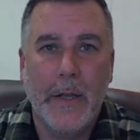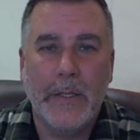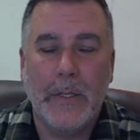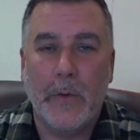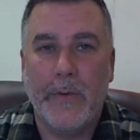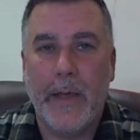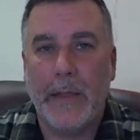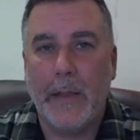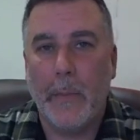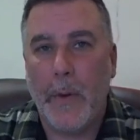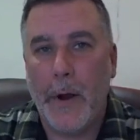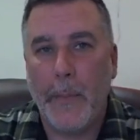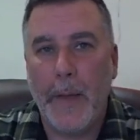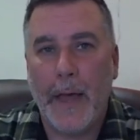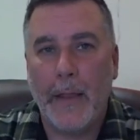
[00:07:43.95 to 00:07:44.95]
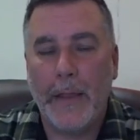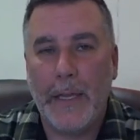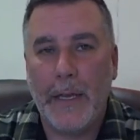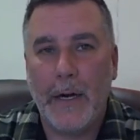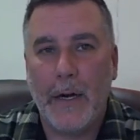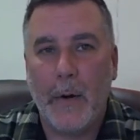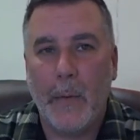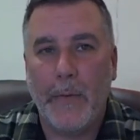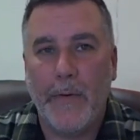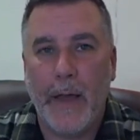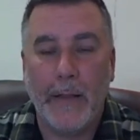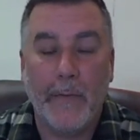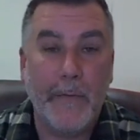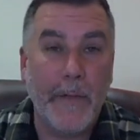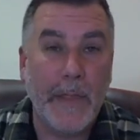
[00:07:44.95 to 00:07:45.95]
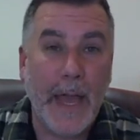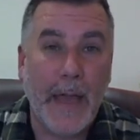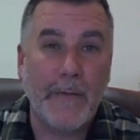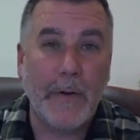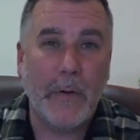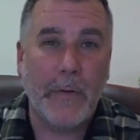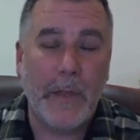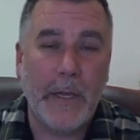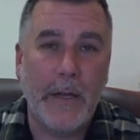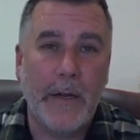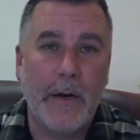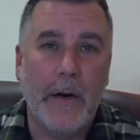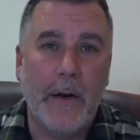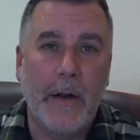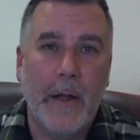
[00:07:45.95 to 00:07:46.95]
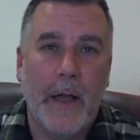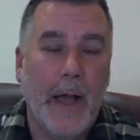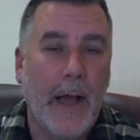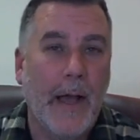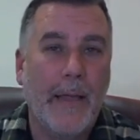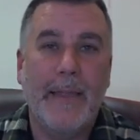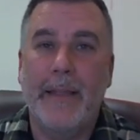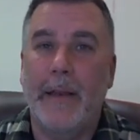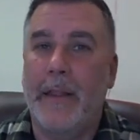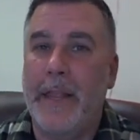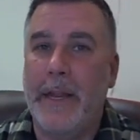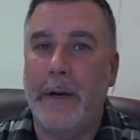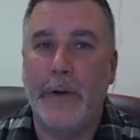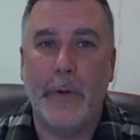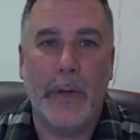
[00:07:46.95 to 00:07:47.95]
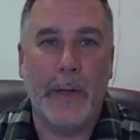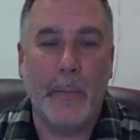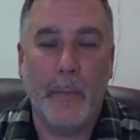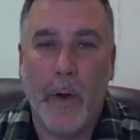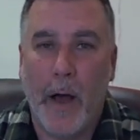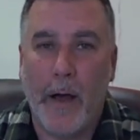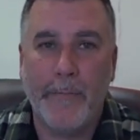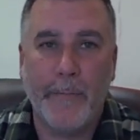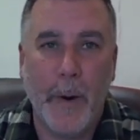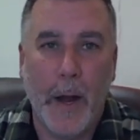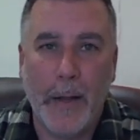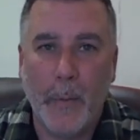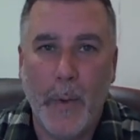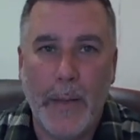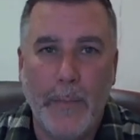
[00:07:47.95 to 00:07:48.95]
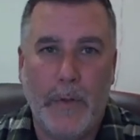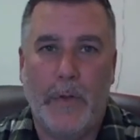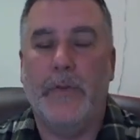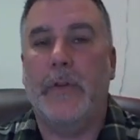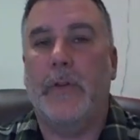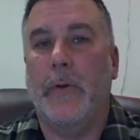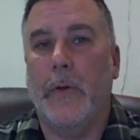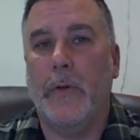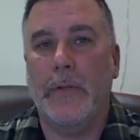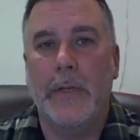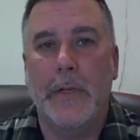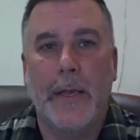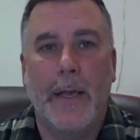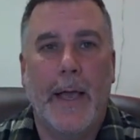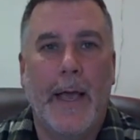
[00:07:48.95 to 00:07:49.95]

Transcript: So we've got the Paramount Theater, we've got the Fifth Avenue Theater uh, that, that are doing off Broadway musicals.